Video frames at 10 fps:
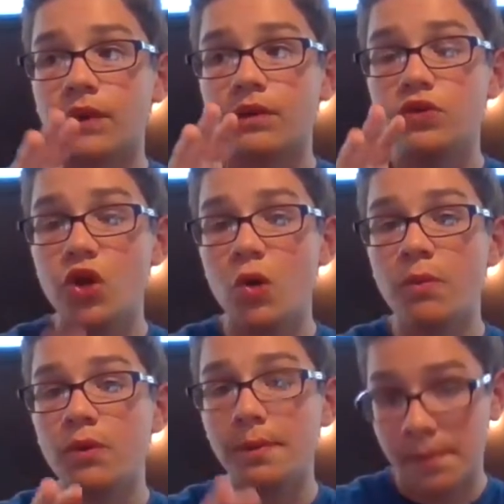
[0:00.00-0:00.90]

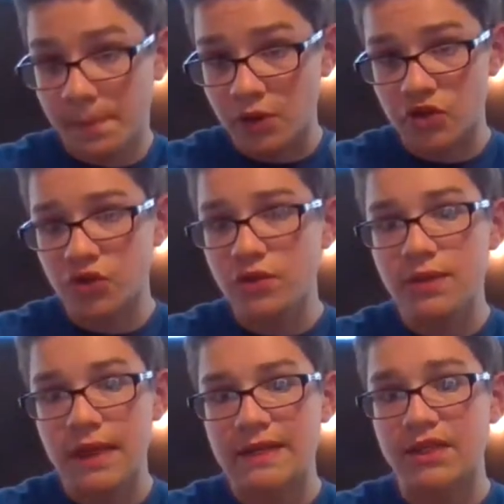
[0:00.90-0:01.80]
Noble
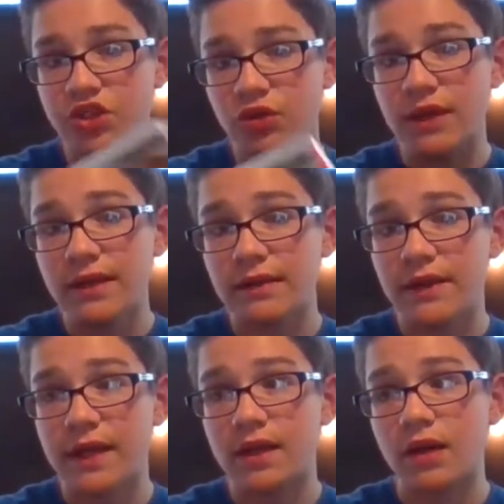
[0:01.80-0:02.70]
Pursuit. It's a drink
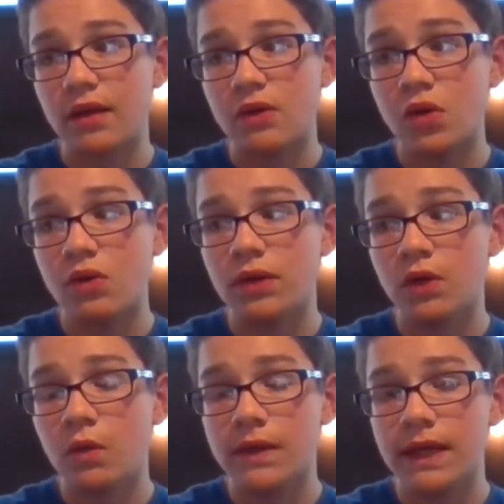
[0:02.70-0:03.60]
that you can
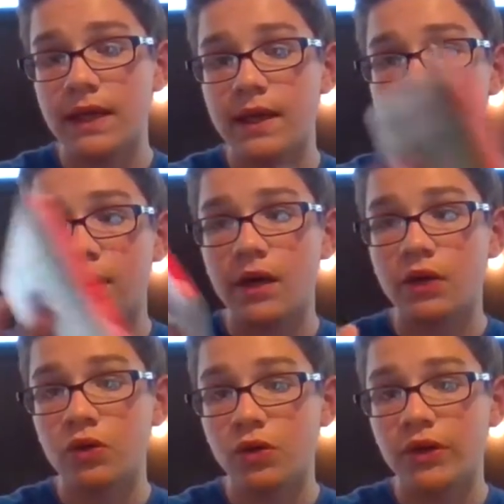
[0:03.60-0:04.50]
only get in
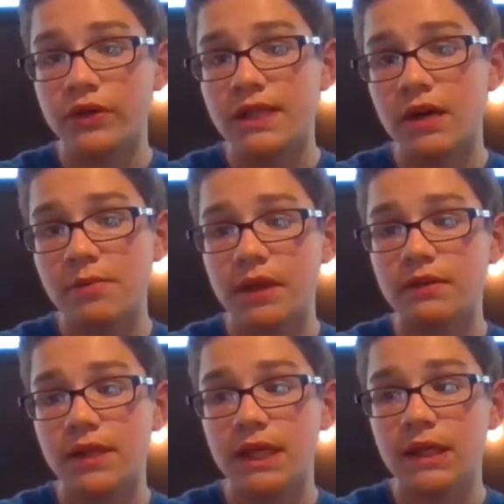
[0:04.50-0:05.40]
Gerudo Town, but
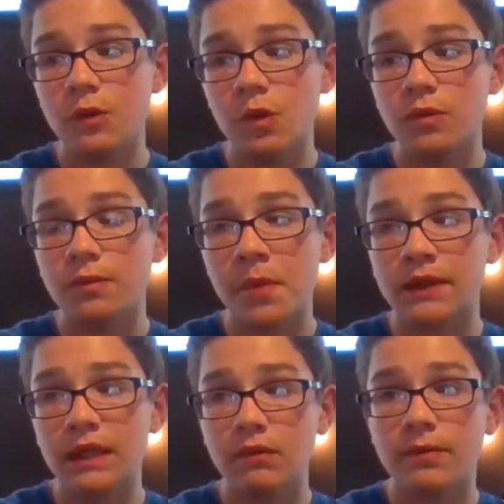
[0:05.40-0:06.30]
the
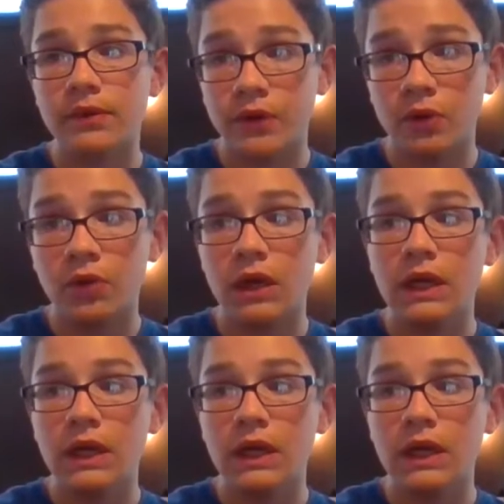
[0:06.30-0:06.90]
woman who